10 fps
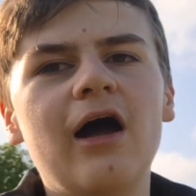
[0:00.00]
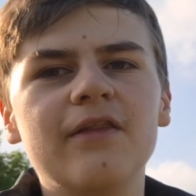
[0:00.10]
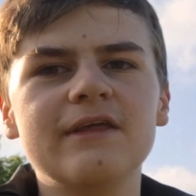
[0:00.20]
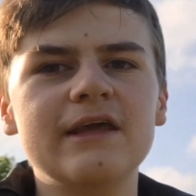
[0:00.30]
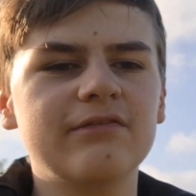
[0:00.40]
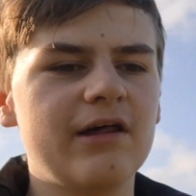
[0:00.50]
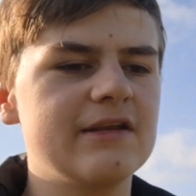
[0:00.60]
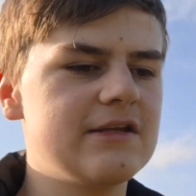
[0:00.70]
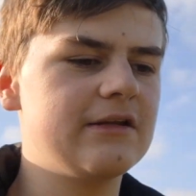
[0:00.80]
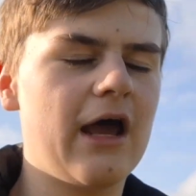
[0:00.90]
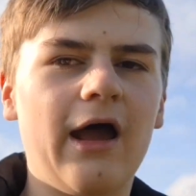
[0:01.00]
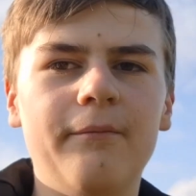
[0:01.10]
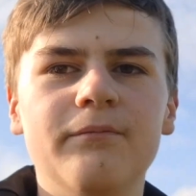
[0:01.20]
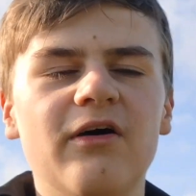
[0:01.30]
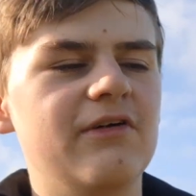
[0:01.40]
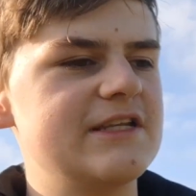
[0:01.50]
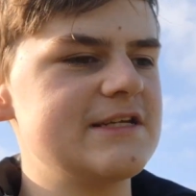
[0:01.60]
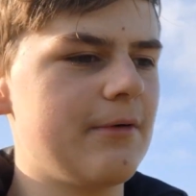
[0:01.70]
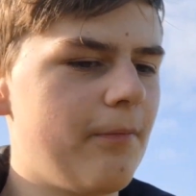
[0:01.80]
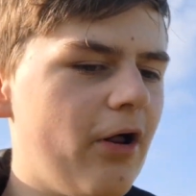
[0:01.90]
the
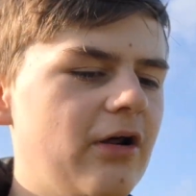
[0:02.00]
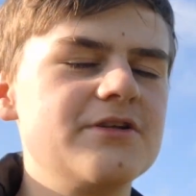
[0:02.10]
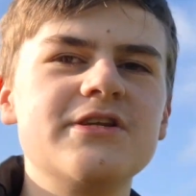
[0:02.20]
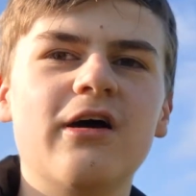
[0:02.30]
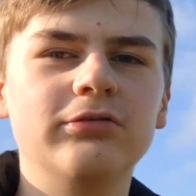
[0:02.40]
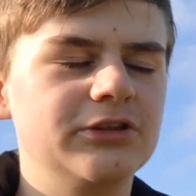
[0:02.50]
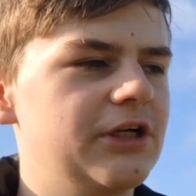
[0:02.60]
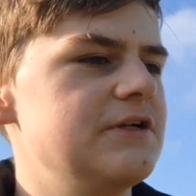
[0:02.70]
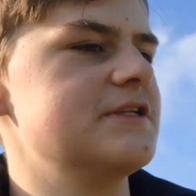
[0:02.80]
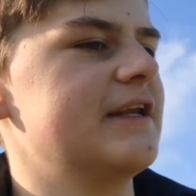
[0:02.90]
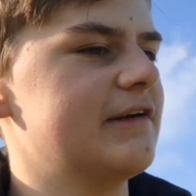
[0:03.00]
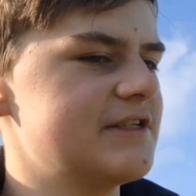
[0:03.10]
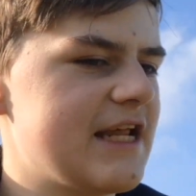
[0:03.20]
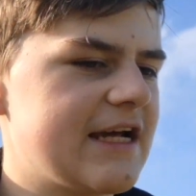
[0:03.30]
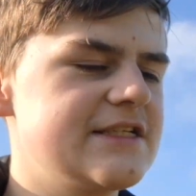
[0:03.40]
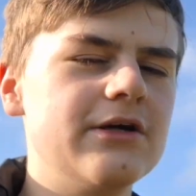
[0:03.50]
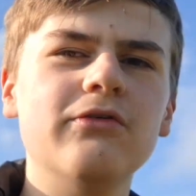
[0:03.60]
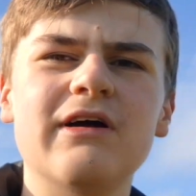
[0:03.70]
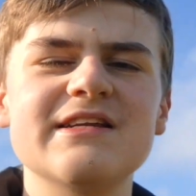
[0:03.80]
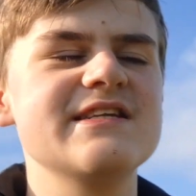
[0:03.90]
Eventim Apollo staff will show you to the nearest exit, all
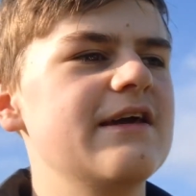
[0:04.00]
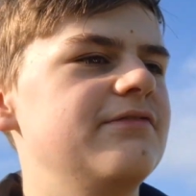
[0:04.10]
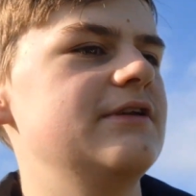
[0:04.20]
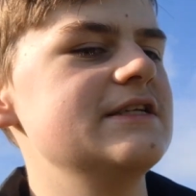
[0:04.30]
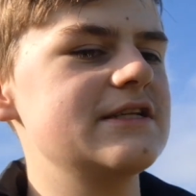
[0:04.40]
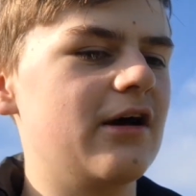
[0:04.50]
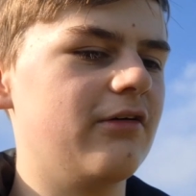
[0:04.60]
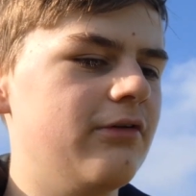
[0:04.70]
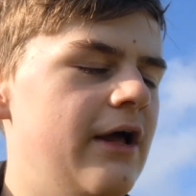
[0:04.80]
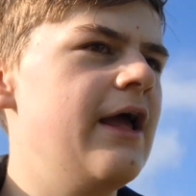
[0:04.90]
that safety stuff.